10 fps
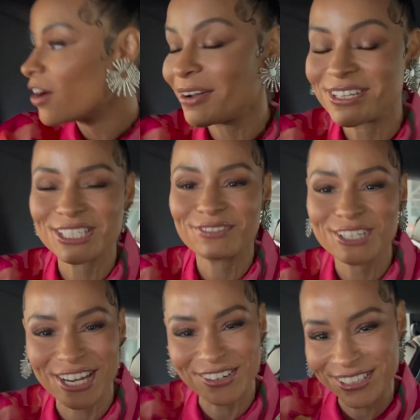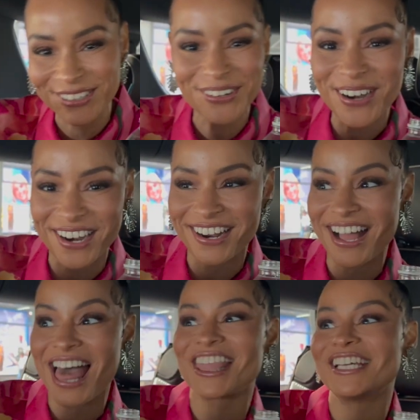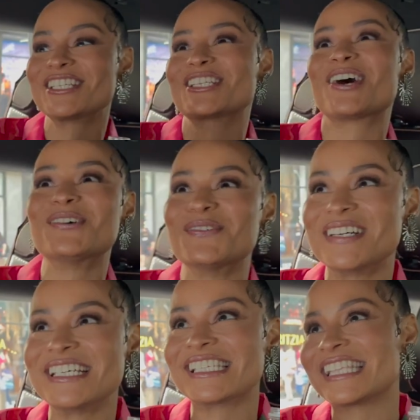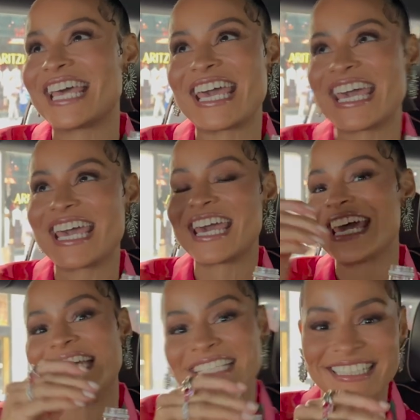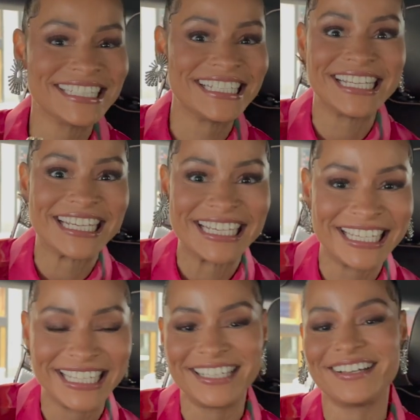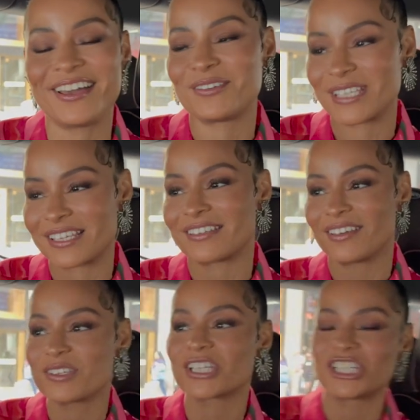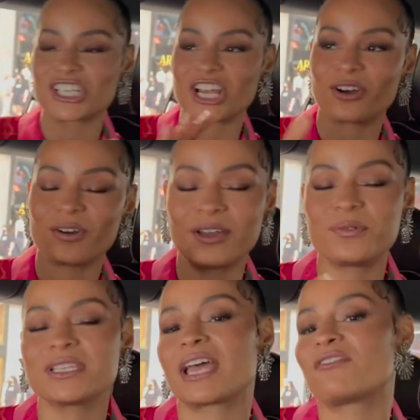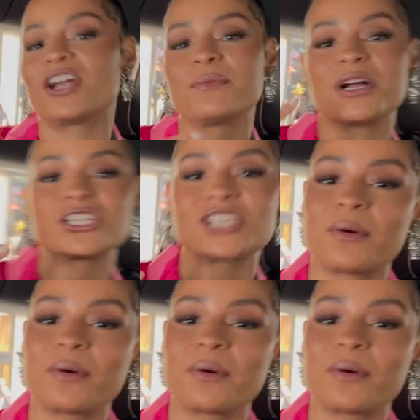We just finished Carolina Herrera. The show was litty. It was a good show. It was like very much so